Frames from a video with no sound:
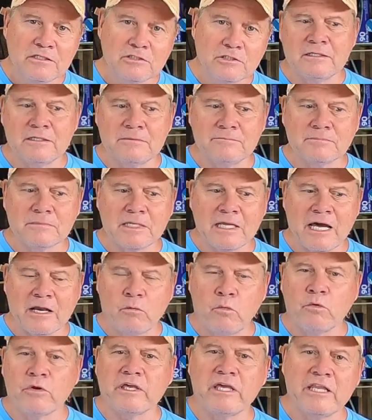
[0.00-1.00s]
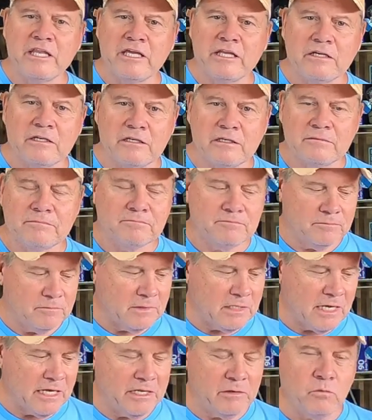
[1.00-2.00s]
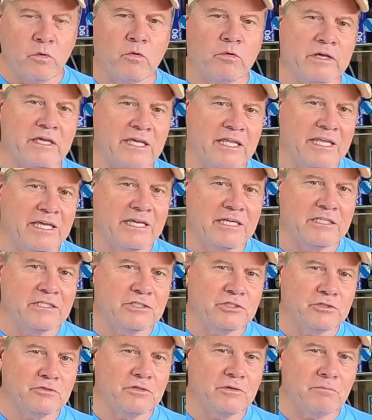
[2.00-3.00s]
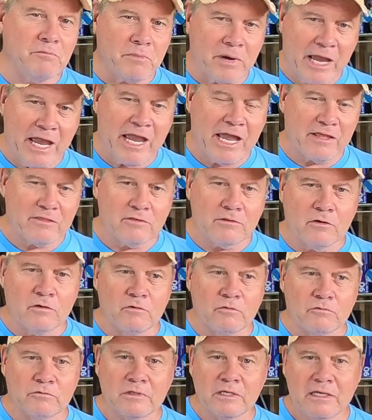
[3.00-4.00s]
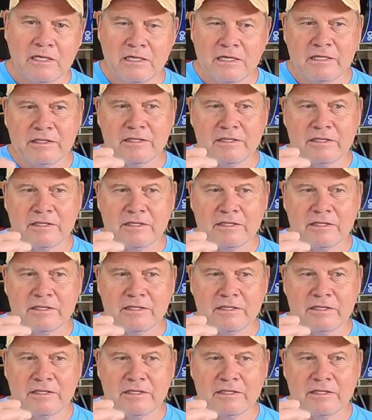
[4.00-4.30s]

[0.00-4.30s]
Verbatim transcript: And, um, I don't wanna get in I didn't want to get into the math on